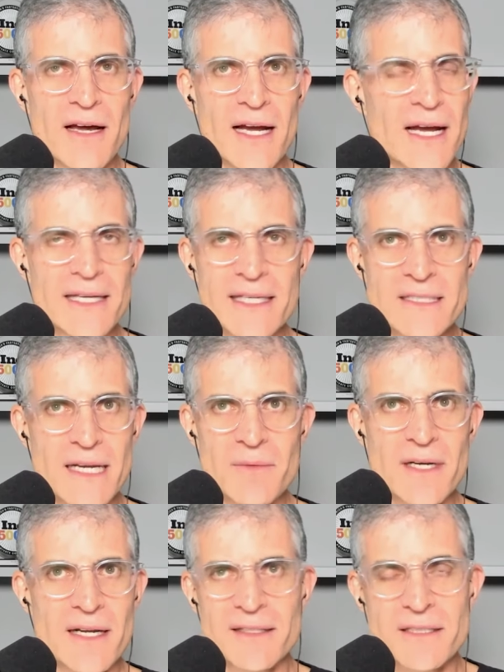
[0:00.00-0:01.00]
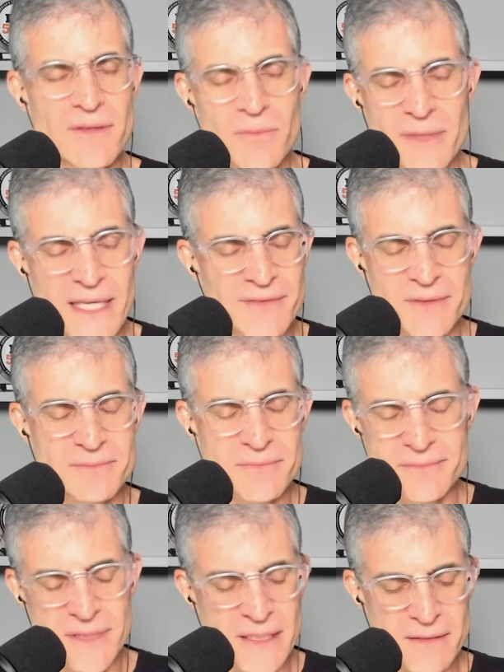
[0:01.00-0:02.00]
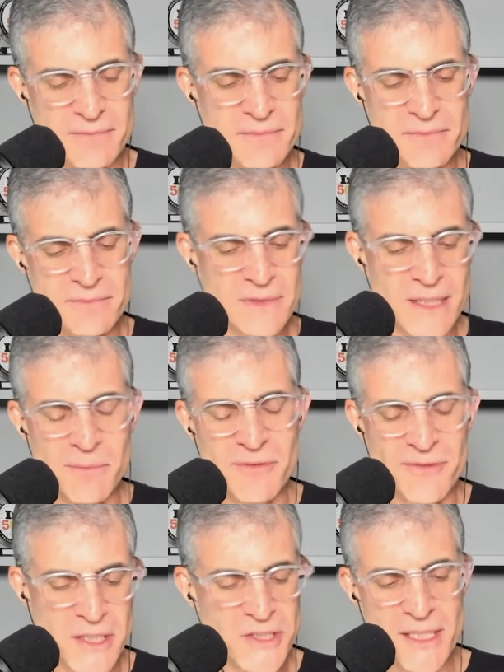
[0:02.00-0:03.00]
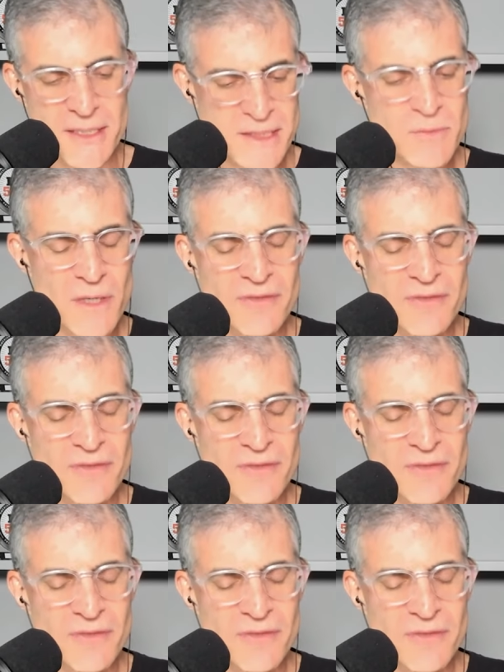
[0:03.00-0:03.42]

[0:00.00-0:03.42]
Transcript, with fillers: I, I guess I would. I we have a, um, a, couple franchises.